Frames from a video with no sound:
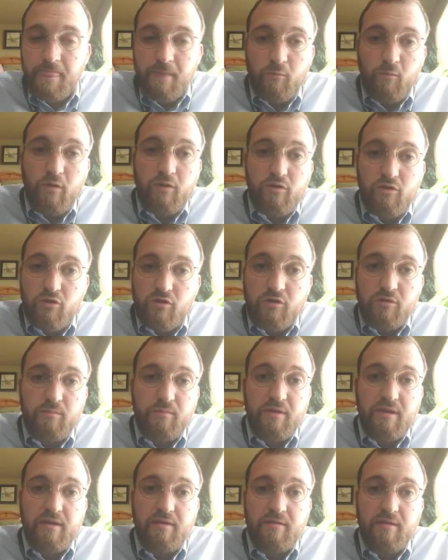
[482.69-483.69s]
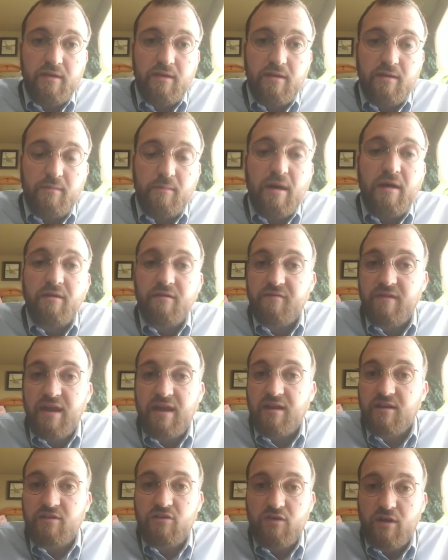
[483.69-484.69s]
what should be the amount of
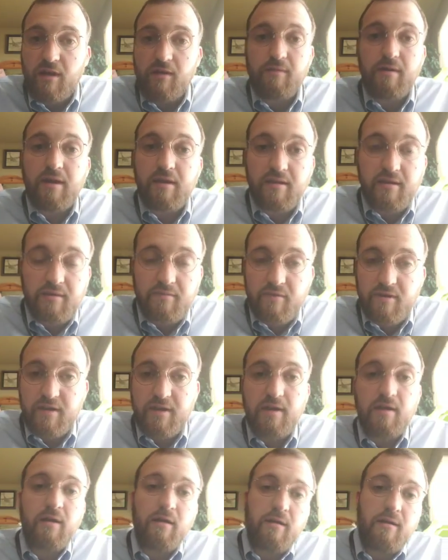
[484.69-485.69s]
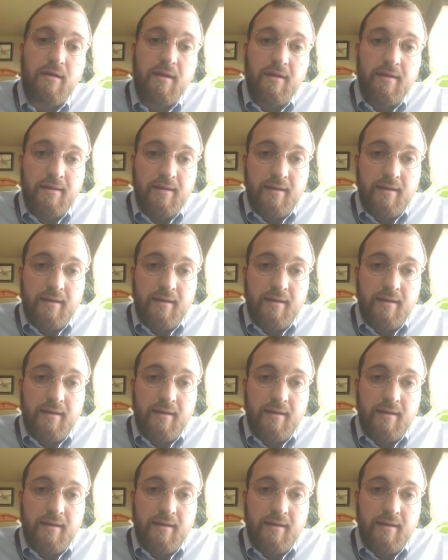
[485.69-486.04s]
ADA generated every year